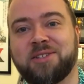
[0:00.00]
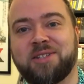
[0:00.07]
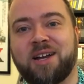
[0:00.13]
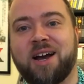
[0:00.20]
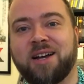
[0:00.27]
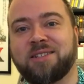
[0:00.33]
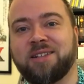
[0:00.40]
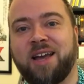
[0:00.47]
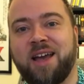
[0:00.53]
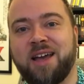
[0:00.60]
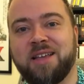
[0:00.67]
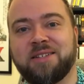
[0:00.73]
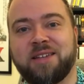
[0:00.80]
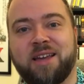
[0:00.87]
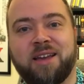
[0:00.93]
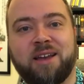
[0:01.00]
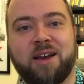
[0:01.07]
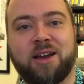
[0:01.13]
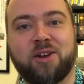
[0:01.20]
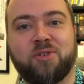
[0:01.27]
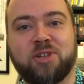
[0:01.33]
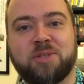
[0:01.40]
socks as
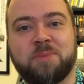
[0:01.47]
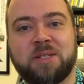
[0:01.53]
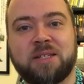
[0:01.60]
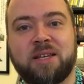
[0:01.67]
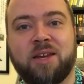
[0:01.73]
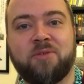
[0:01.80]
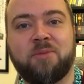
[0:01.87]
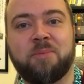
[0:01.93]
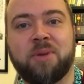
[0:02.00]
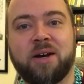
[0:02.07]
a Christmas gift,